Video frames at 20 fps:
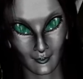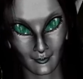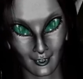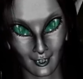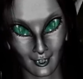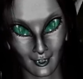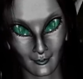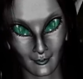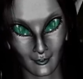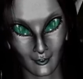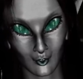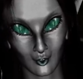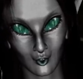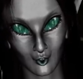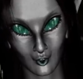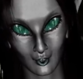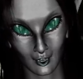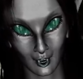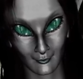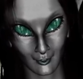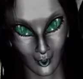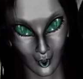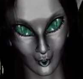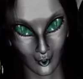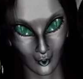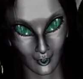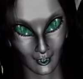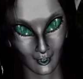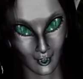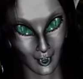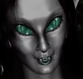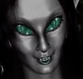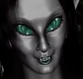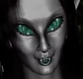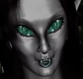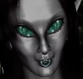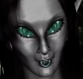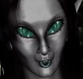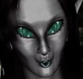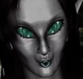or part of my cooking,
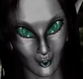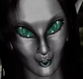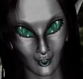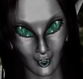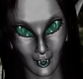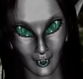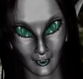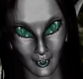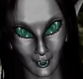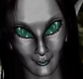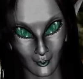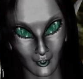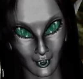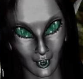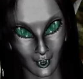water boiling